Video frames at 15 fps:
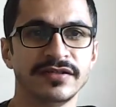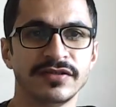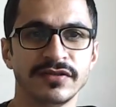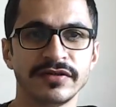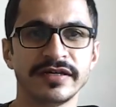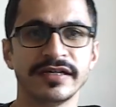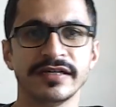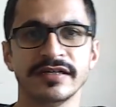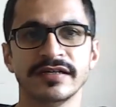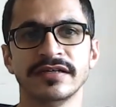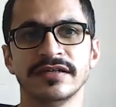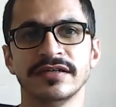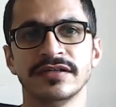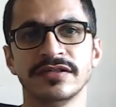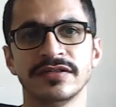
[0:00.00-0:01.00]
Okay,
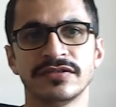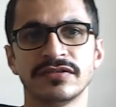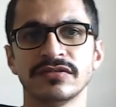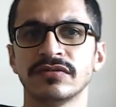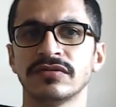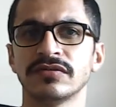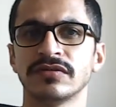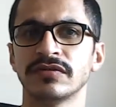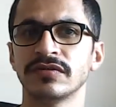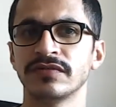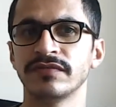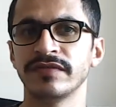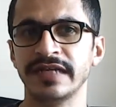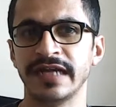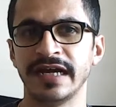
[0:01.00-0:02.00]
so
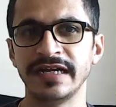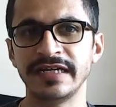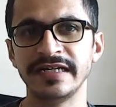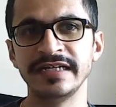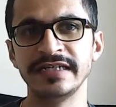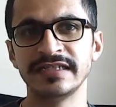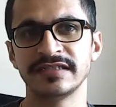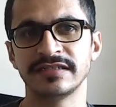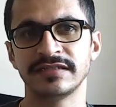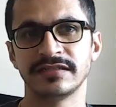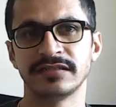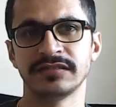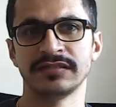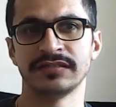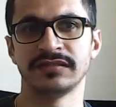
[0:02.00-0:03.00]
when I teach
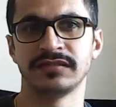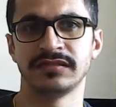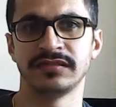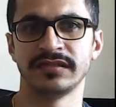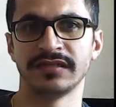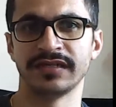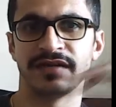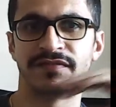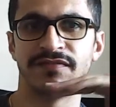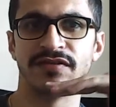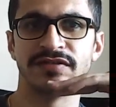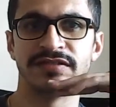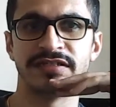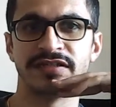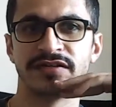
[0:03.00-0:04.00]

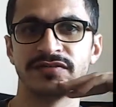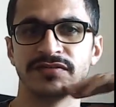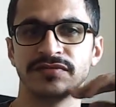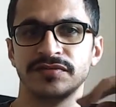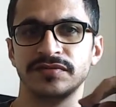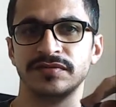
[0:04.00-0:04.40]
graphology now,